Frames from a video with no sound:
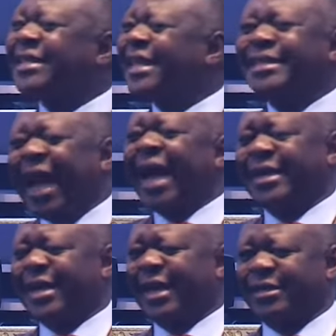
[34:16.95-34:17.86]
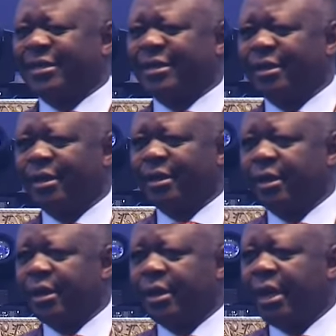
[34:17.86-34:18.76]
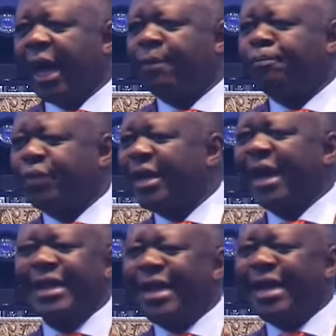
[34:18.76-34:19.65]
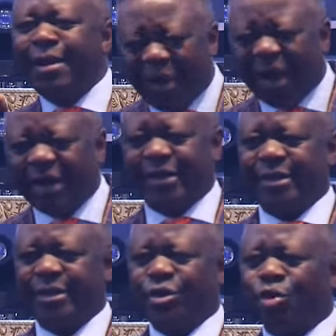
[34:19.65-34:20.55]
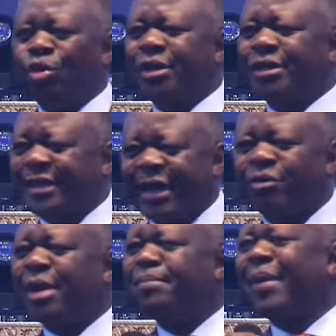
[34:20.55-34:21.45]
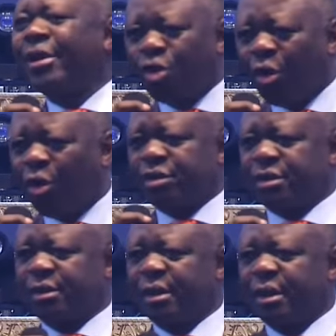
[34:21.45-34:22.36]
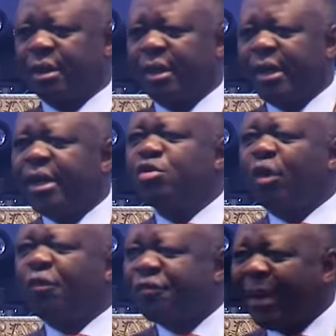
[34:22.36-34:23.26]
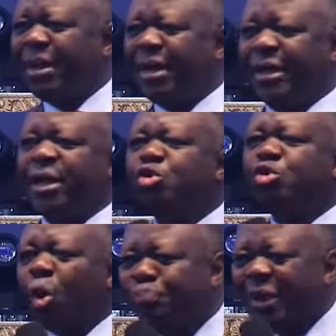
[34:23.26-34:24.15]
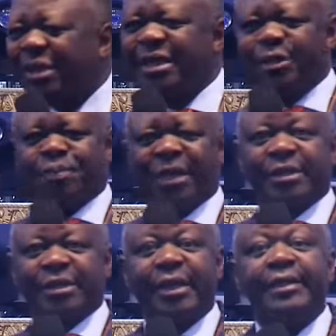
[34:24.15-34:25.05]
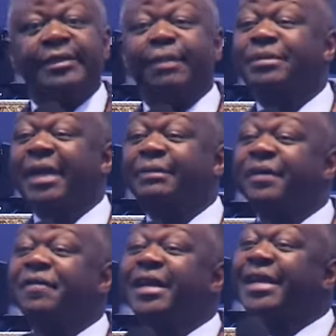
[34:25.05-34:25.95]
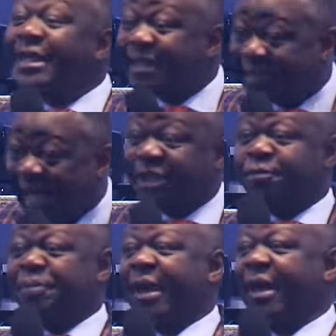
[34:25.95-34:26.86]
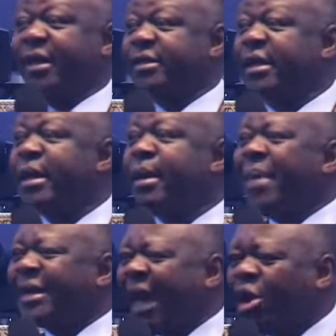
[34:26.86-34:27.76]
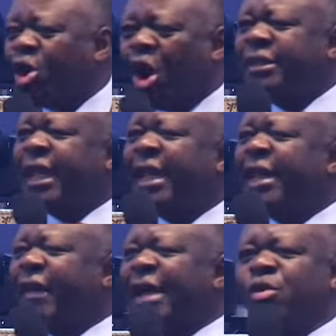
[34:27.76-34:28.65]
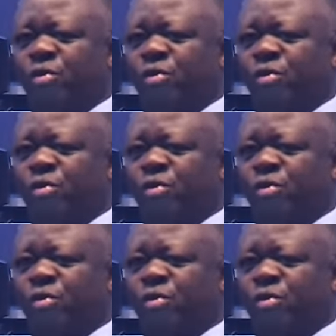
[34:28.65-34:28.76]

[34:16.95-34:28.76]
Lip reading: in darkness. I pray that anybody who is surrounded by dogs in your family, in your business place, sometimes even in the church space, may the Lord deliver you